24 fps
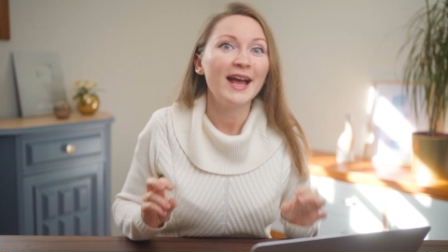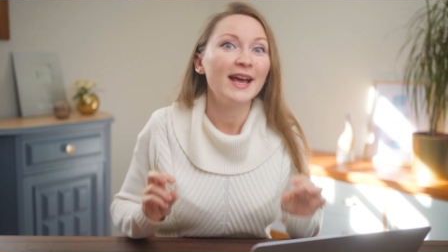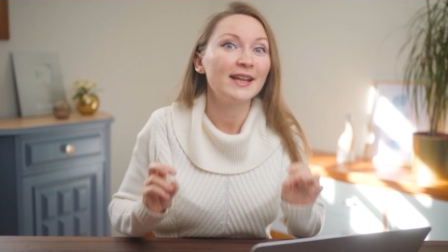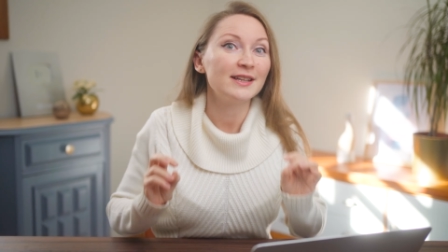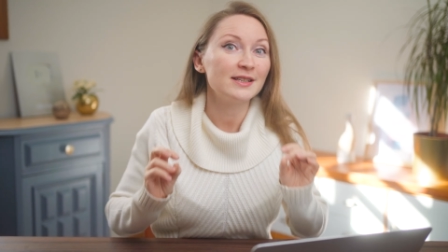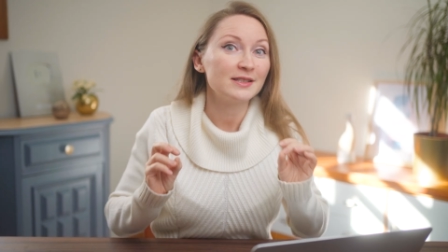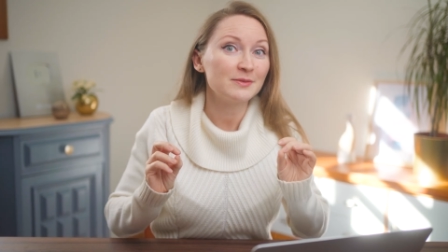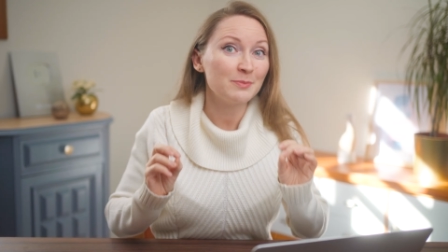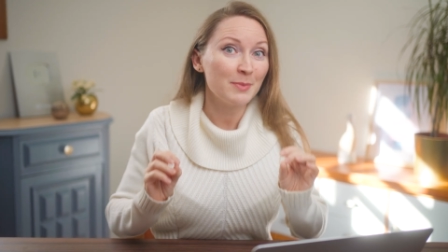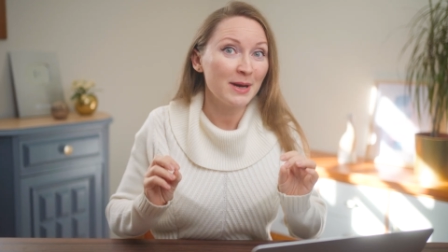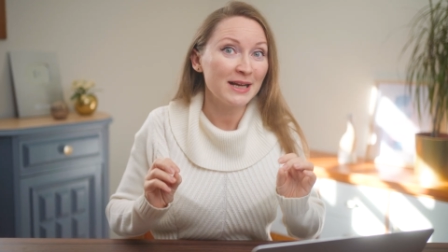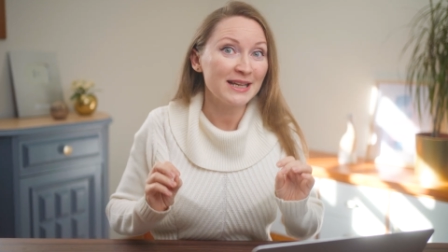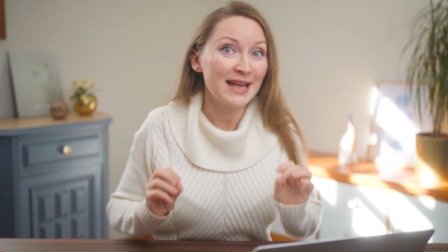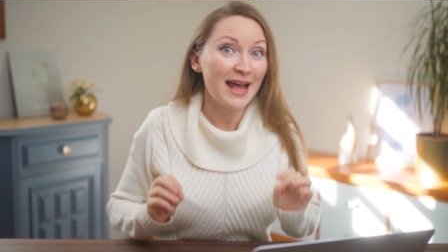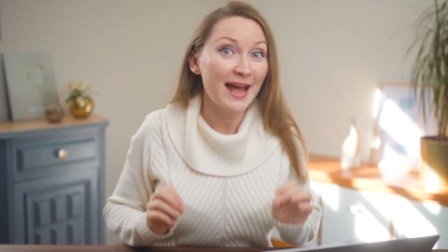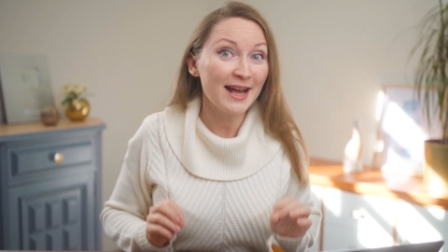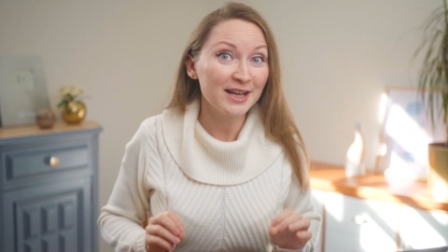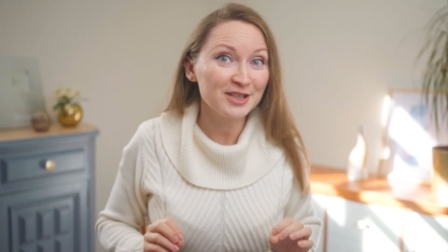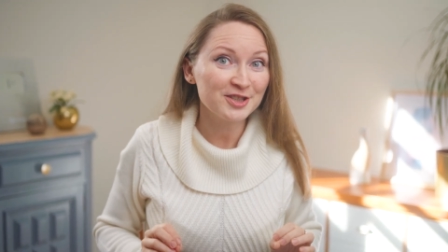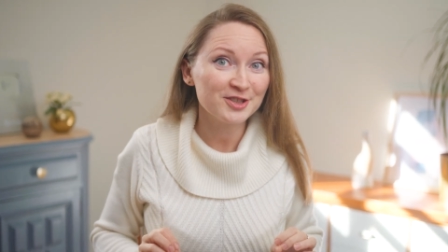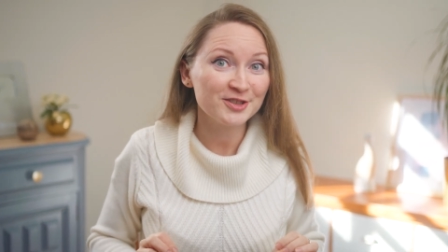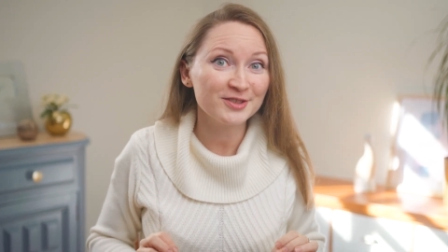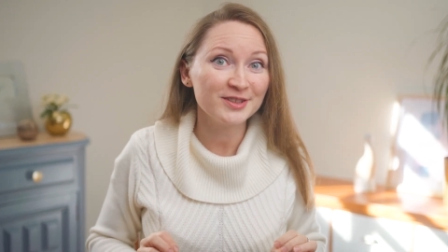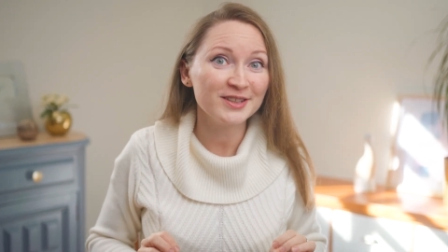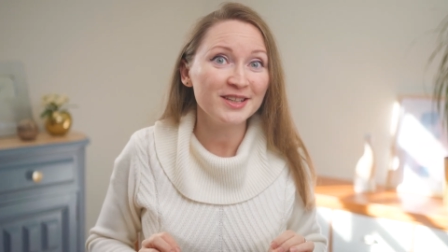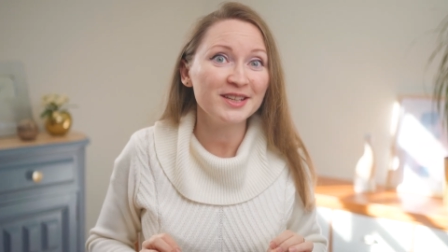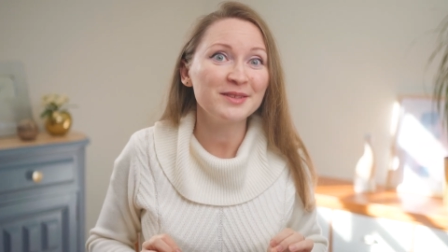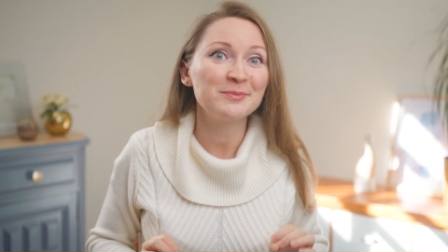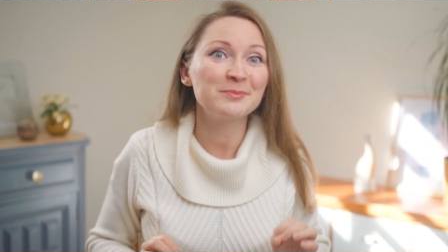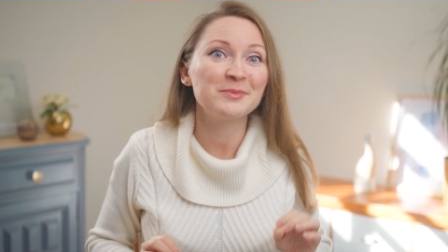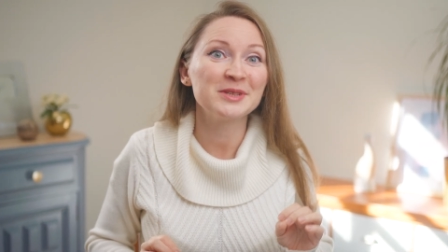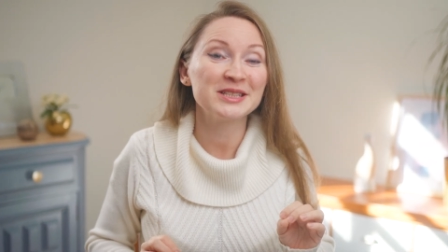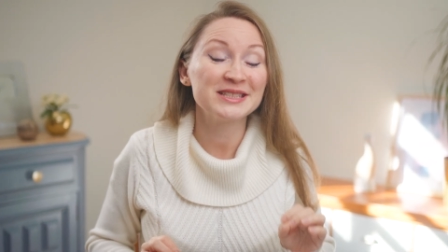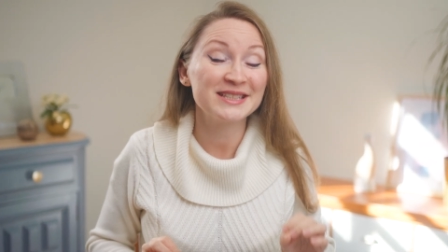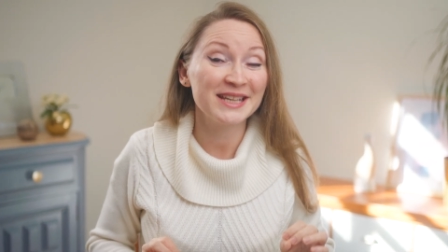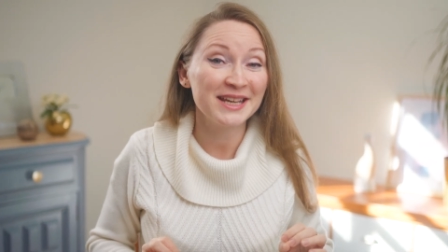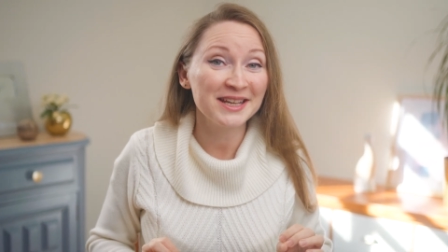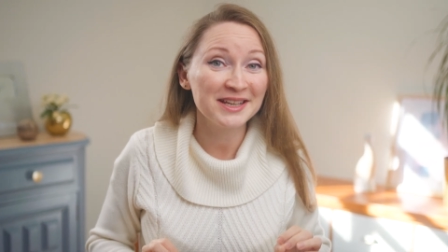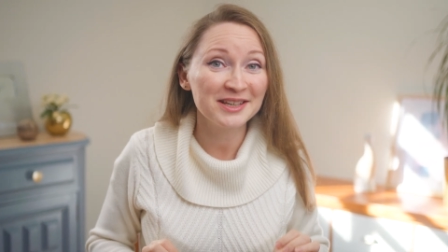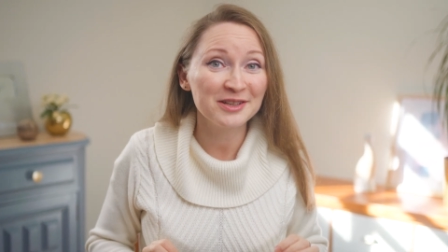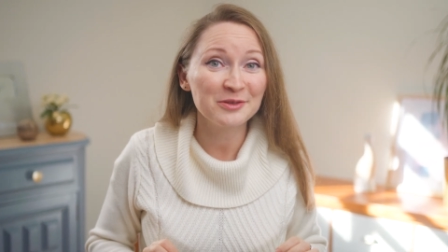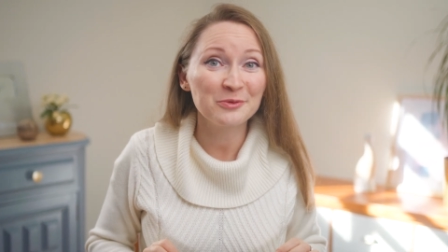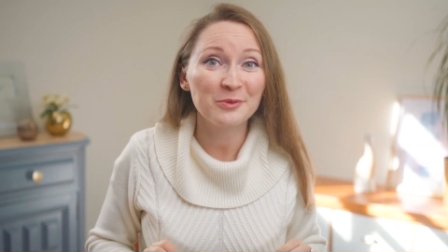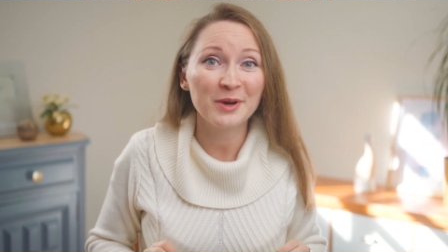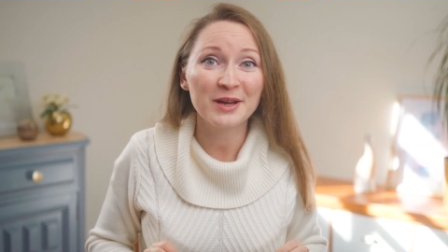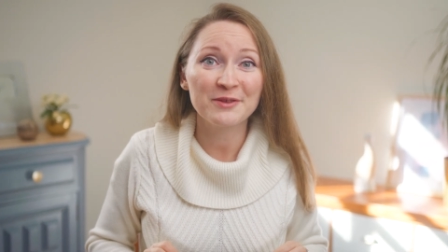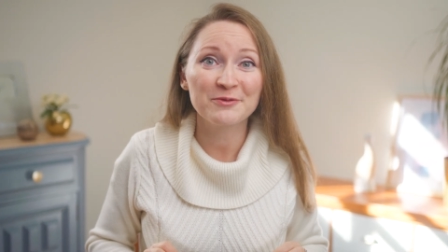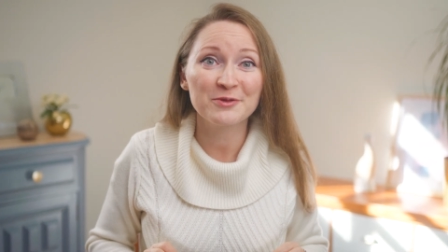and it might actually be taken
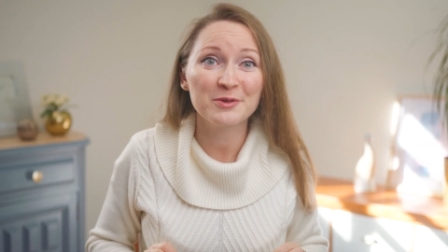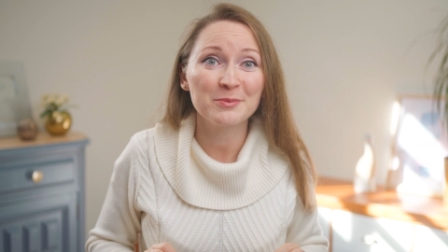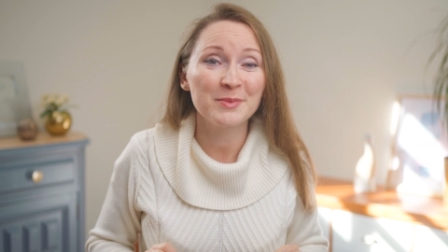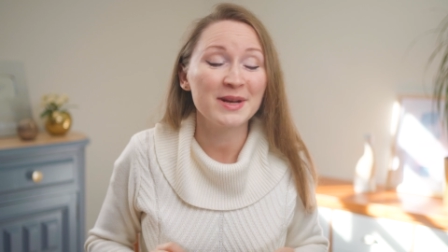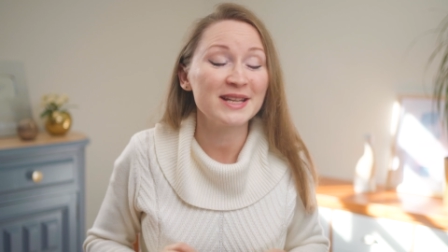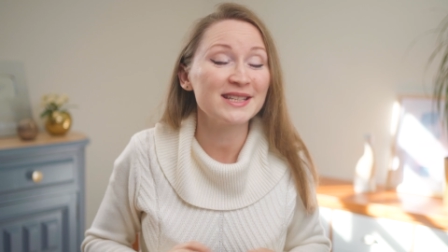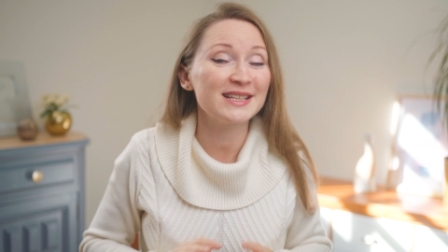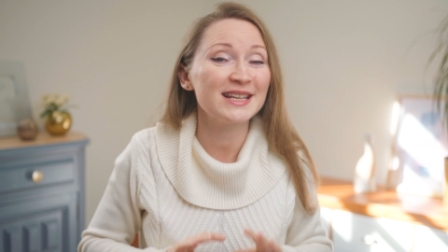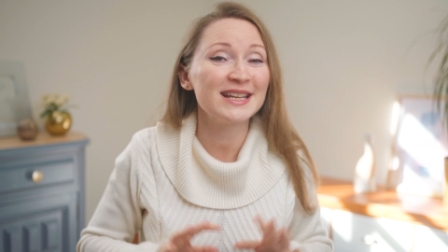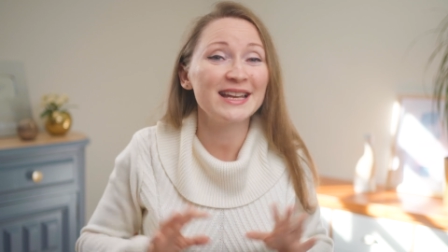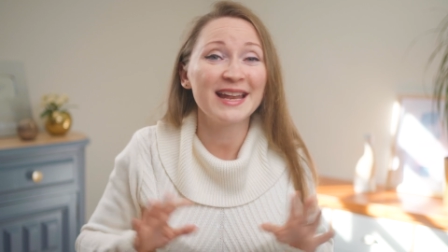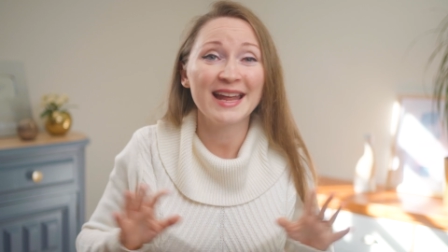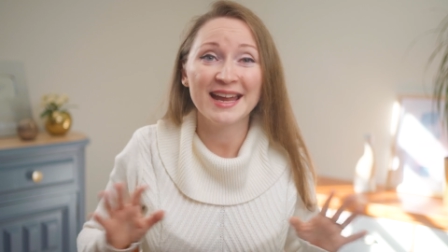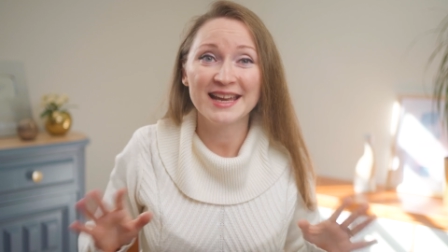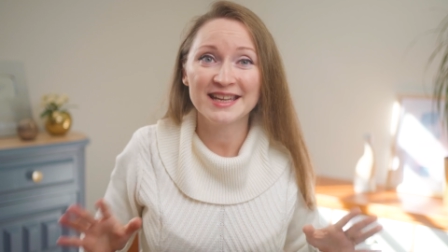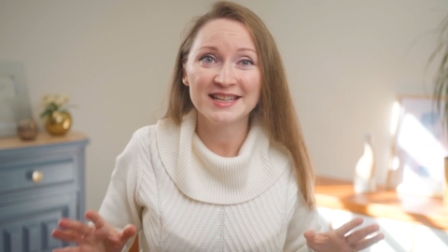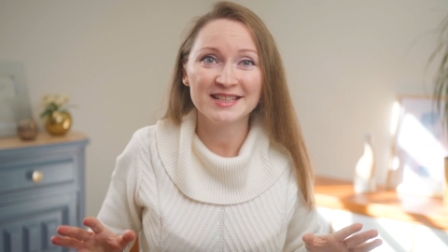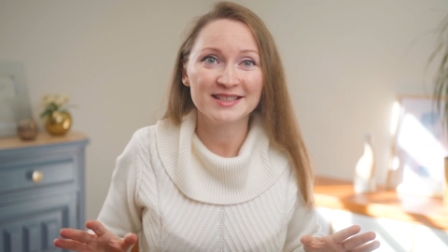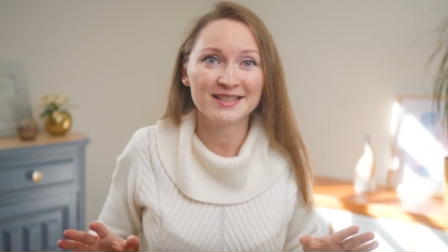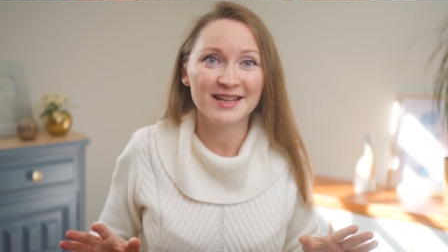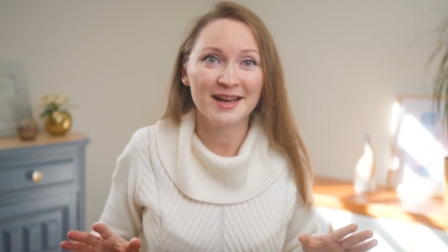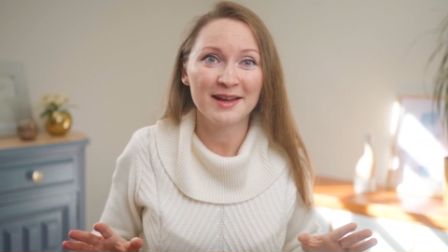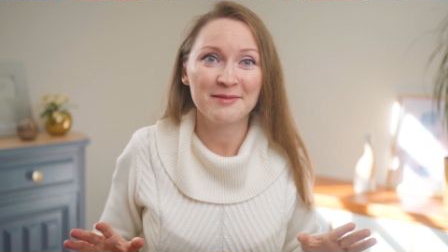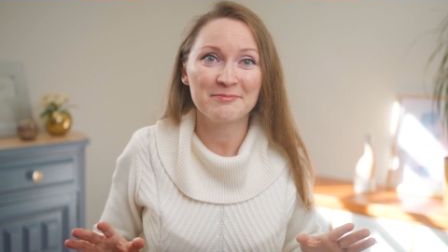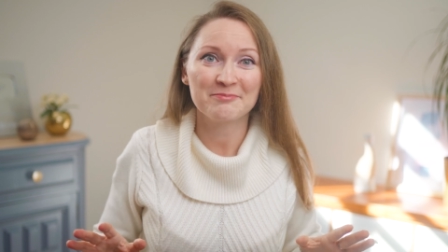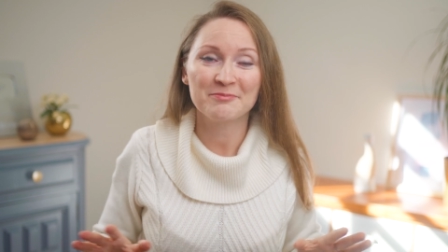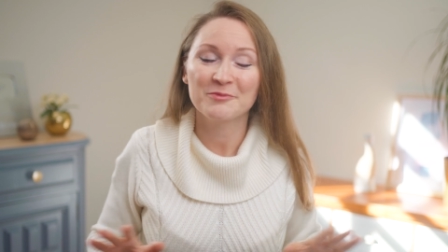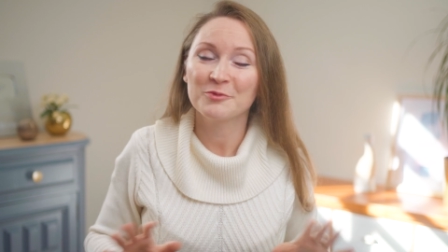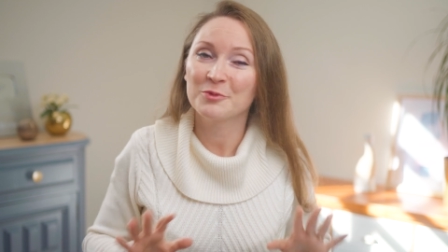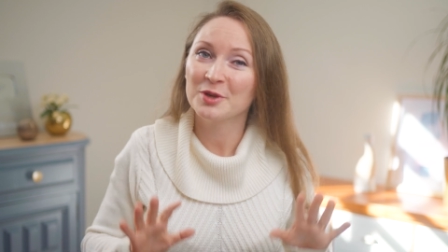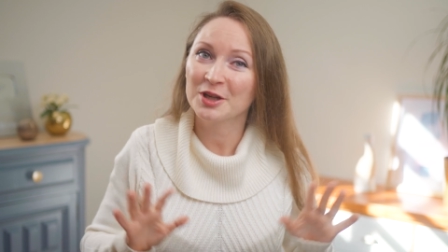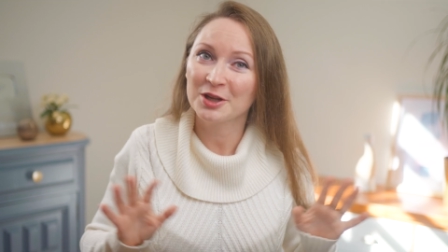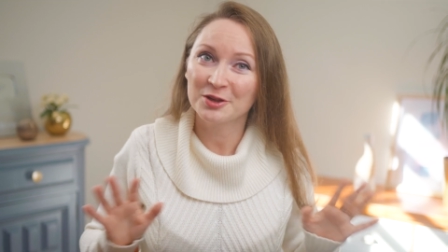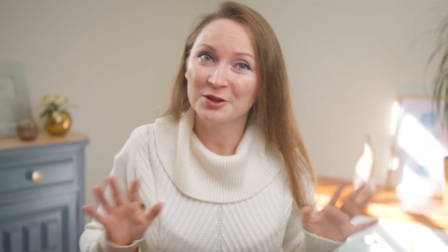away from us at any time. We